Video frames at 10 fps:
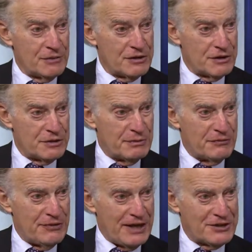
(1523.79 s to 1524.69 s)
because this has been
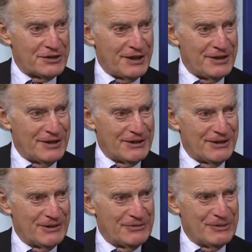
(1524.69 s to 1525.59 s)

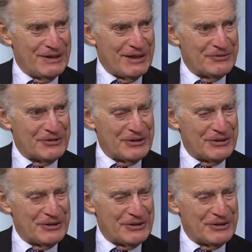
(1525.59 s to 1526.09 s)
fascinating, we have